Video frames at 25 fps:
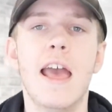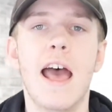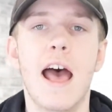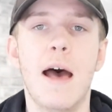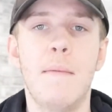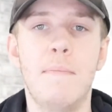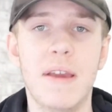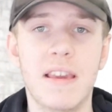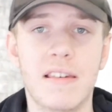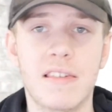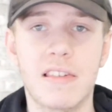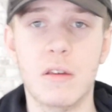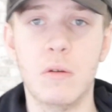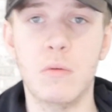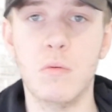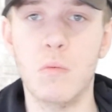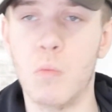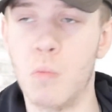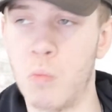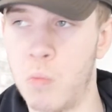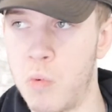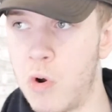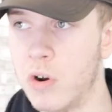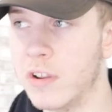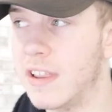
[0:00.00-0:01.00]
and basically
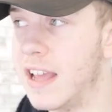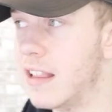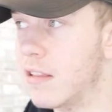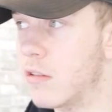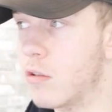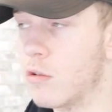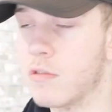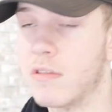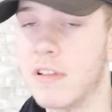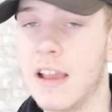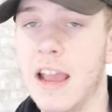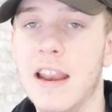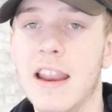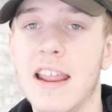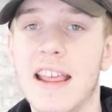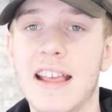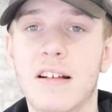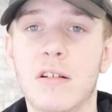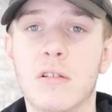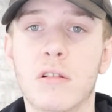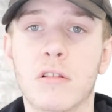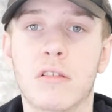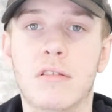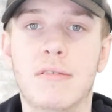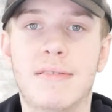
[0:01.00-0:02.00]
what that does then,
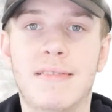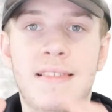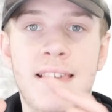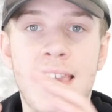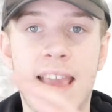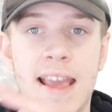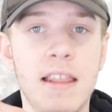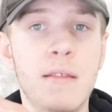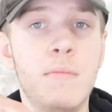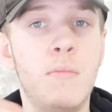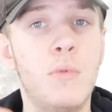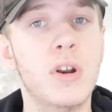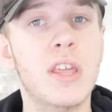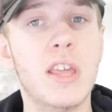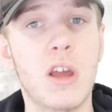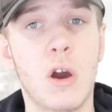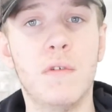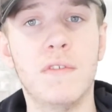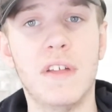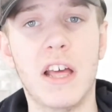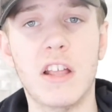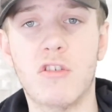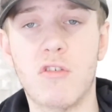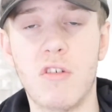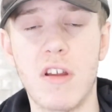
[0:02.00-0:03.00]
it'll take the money
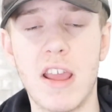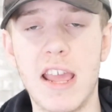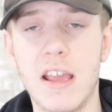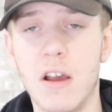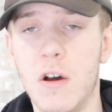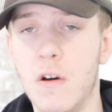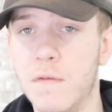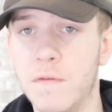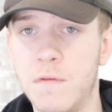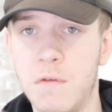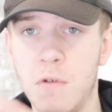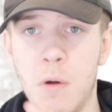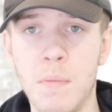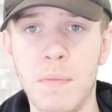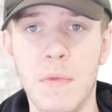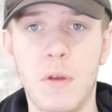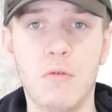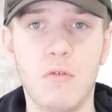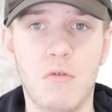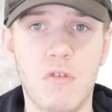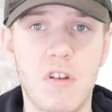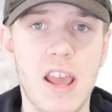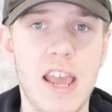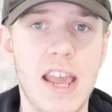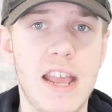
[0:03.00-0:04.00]
out of that trade, from
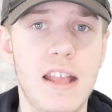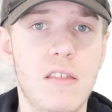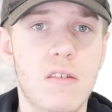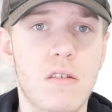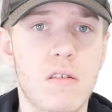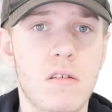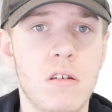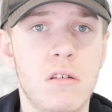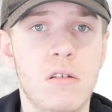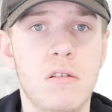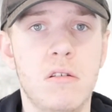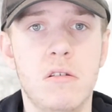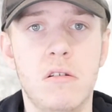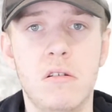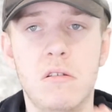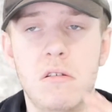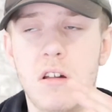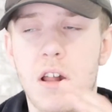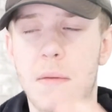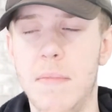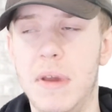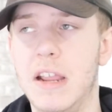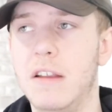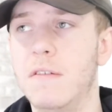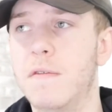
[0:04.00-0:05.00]

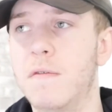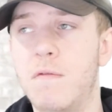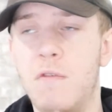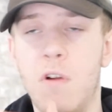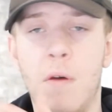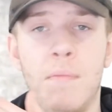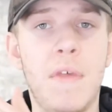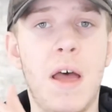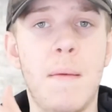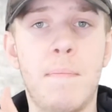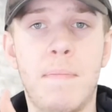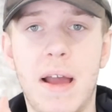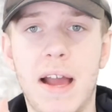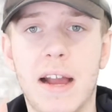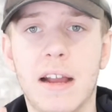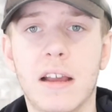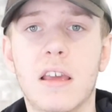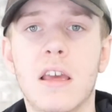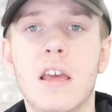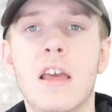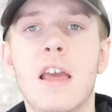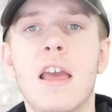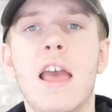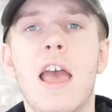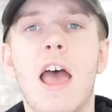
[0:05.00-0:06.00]
that
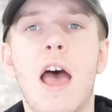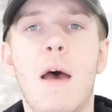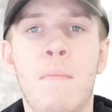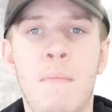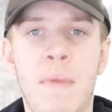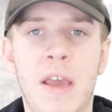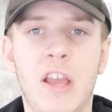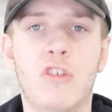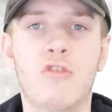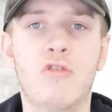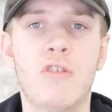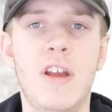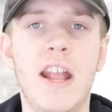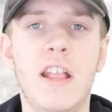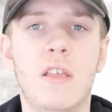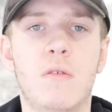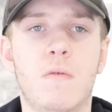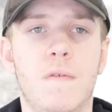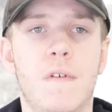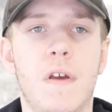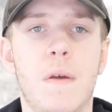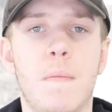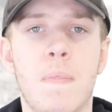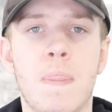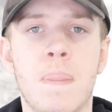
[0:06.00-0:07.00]
bank, and make trades
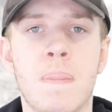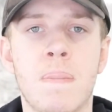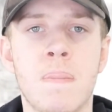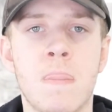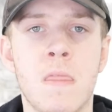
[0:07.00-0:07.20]
with it.